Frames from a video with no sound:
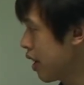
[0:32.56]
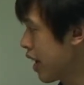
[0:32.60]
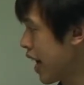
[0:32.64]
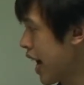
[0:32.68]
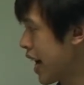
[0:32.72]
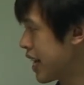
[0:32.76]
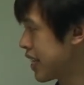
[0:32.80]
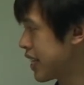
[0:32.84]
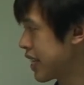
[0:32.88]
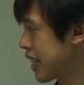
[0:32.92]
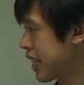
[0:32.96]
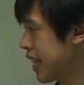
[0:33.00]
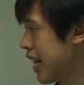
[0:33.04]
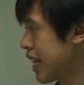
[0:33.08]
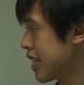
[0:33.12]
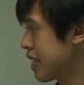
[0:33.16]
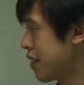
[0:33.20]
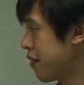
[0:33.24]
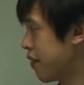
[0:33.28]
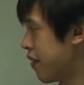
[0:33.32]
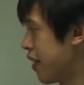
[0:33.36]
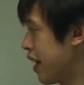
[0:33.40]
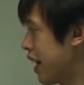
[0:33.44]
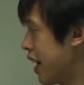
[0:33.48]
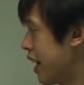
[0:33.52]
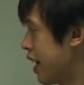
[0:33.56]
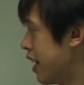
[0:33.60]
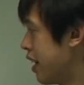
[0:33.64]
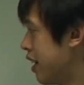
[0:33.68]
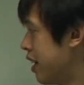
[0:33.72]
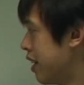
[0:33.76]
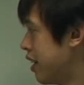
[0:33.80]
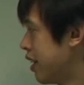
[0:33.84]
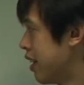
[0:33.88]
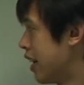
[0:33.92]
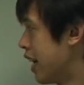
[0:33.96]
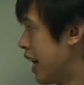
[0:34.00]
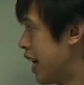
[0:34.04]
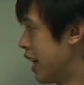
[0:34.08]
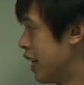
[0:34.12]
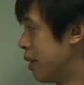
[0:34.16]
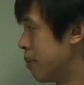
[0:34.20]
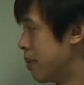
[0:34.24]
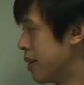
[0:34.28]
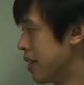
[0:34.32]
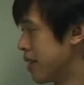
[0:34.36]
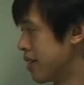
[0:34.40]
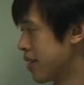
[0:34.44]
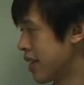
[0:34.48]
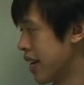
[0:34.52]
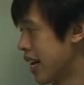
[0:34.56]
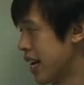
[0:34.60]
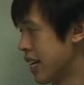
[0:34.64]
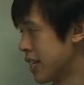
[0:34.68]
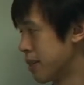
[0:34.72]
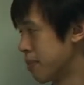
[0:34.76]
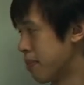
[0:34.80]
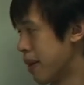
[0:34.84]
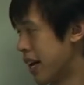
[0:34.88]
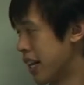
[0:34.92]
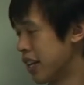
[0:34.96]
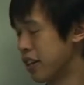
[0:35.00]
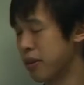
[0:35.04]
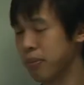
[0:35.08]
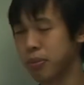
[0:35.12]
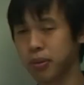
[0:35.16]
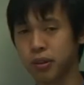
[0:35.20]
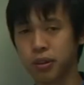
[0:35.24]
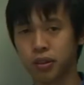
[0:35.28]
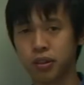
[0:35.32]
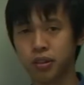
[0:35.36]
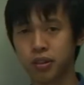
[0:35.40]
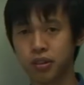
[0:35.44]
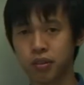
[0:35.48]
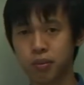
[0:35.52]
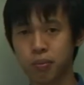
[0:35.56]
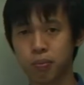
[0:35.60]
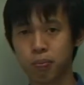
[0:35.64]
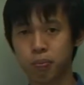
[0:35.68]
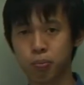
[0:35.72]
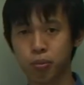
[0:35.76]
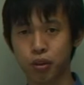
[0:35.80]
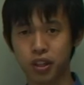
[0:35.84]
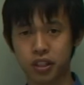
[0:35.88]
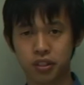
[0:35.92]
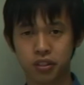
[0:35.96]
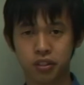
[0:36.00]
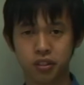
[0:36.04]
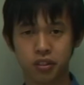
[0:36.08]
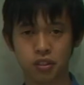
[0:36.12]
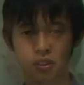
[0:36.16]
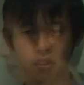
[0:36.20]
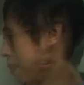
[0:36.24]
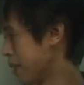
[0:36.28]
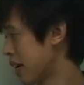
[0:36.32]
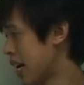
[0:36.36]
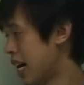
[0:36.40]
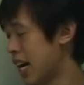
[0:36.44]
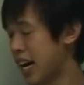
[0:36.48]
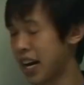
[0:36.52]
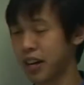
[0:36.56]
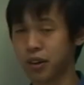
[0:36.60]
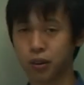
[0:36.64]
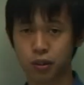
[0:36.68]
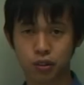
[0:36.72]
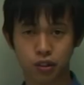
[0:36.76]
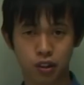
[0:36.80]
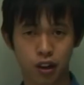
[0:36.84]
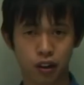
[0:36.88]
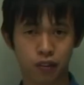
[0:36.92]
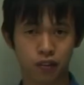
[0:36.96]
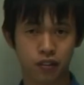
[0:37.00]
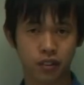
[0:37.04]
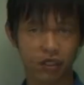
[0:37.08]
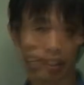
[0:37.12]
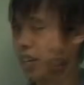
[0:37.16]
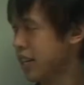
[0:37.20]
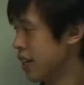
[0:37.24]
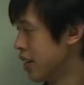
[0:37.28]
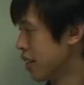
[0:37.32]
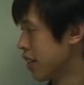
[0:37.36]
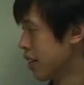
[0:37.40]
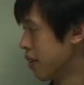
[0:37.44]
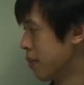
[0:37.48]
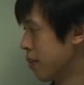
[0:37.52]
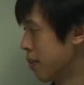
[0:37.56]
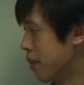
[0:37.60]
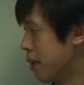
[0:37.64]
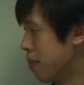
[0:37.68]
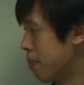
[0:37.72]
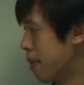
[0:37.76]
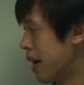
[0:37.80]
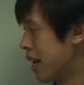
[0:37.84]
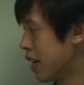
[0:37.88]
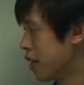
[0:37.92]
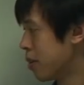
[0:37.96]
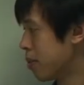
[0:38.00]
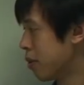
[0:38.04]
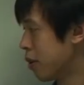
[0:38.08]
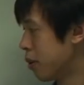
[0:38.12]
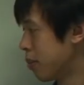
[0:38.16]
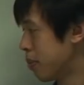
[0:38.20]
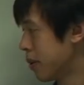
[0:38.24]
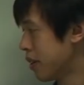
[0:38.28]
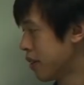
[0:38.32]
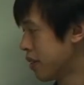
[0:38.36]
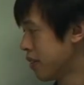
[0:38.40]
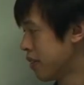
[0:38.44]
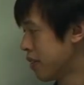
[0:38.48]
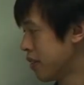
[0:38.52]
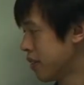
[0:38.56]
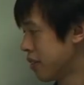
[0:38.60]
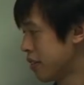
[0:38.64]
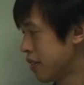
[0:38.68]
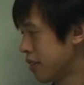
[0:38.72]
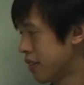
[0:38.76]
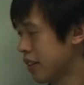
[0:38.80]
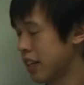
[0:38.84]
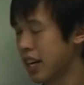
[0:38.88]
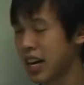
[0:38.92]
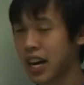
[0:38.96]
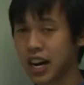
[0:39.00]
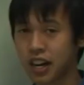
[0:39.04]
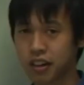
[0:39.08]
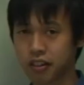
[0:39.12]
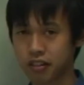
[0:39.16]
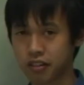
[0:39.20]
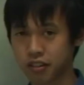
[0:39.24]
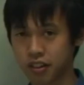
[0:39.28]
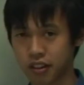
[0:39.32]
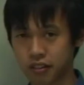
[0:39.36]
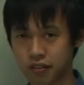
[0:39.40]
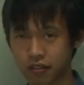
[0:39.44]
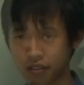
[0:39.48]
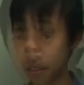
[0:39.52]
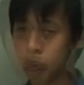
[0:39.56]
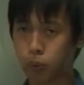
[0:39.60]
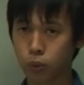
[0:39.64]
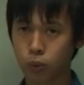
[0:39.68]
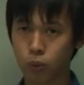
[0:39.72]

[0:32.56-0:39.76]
And to classify elements as malleable, brittle, hard or soft. So we want malleable, brittle, hard or soft.